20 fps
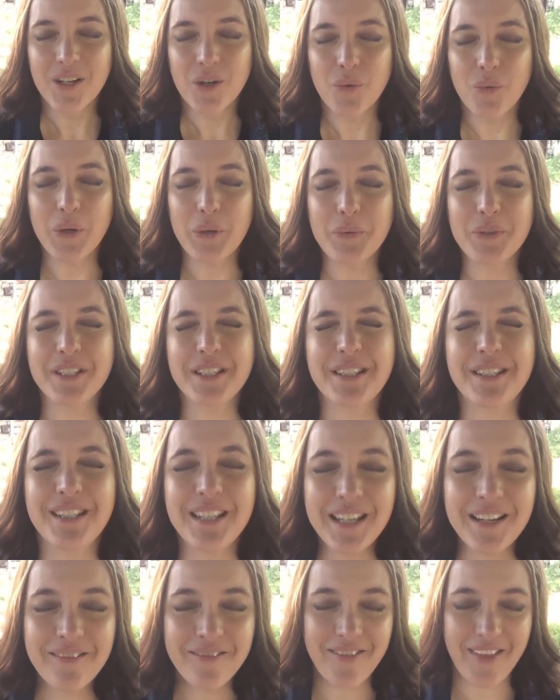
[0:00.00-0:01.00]
We
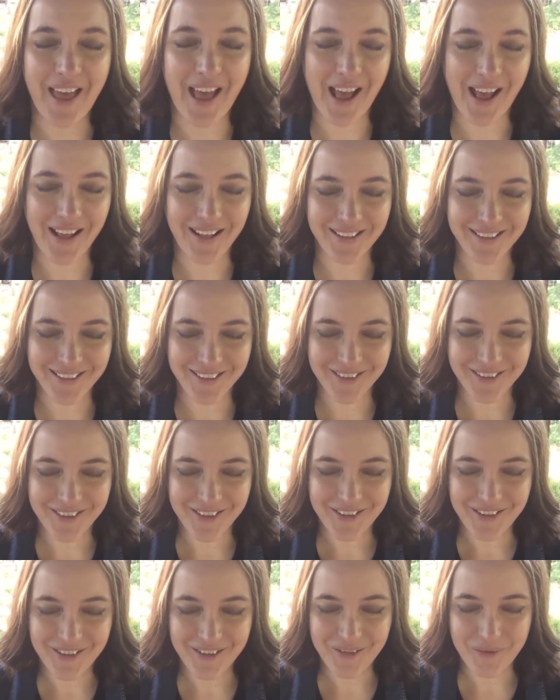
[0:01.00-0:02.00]
receive that.
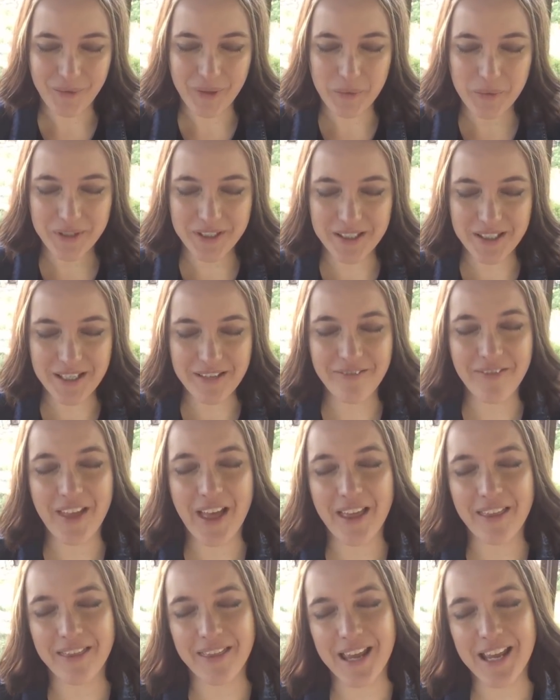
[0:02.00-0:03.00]
We receive
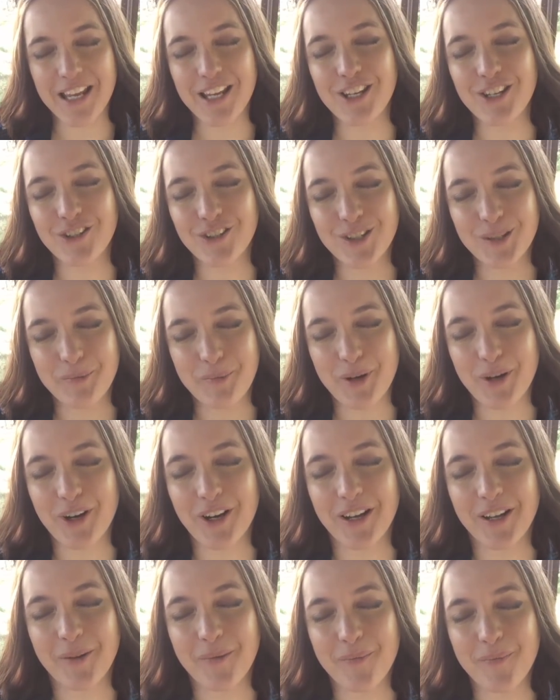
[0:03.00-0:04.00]
that. Thank you,
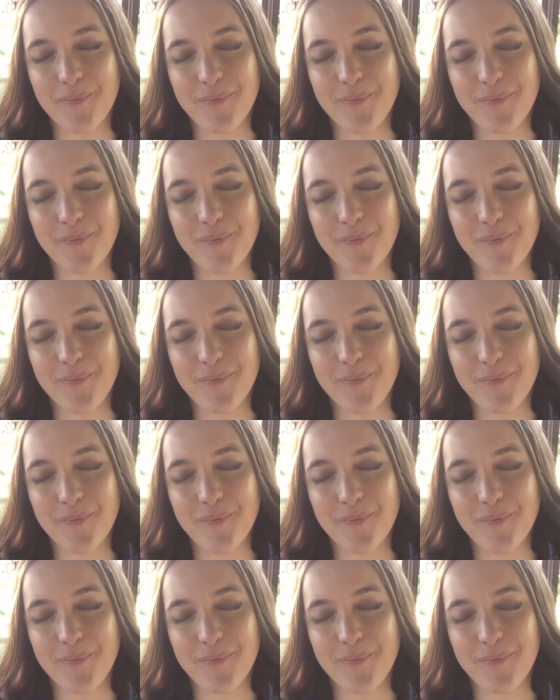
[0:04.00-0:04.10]
Spirit.